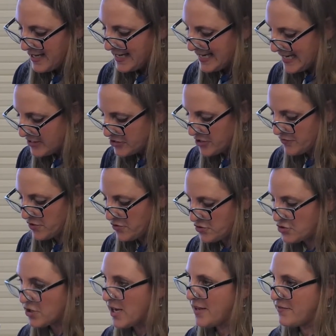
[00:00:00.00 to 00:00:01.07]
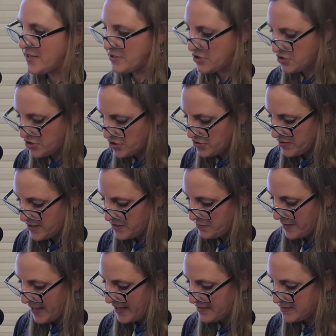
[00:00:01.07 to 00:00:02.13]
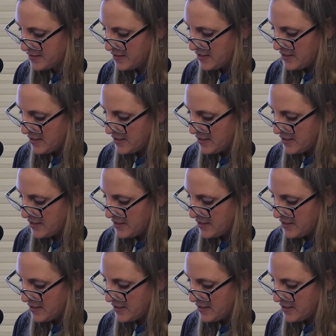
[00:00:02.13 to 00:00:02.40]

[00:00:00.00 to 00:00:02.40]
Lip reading: each of you striving to do his best,